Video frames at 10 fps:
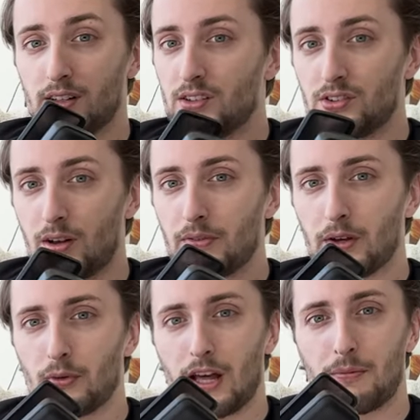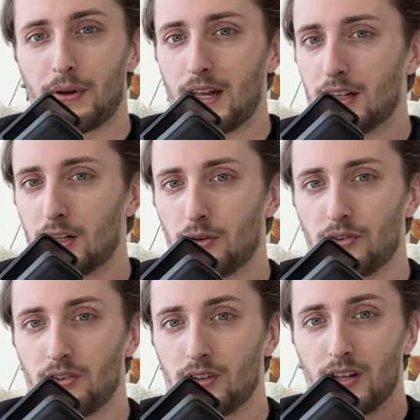least something without paying, you know,
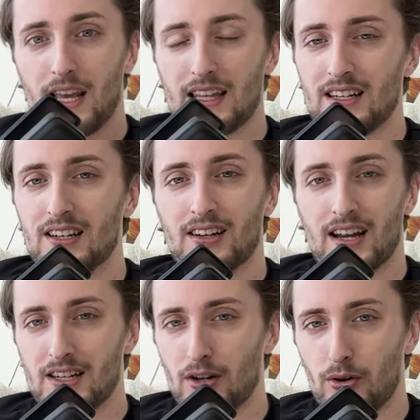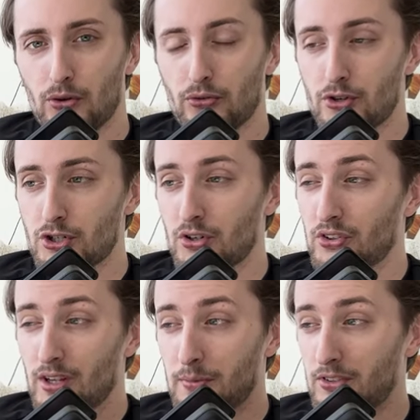eighty to ninety dollars for a
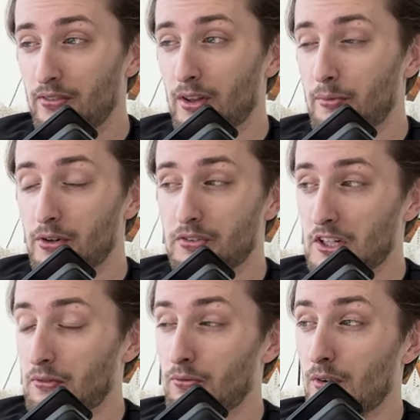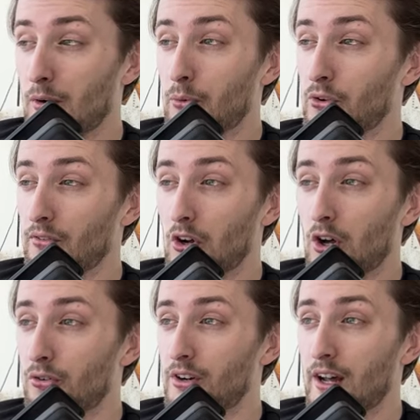jersey. I mean, some of them are even given upwards of a
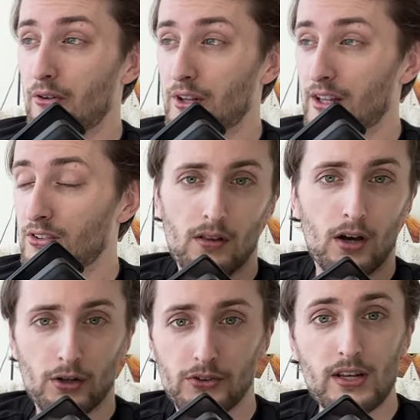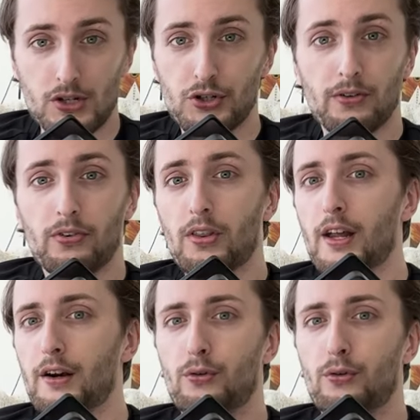hundred nowadays. A t-shirt from there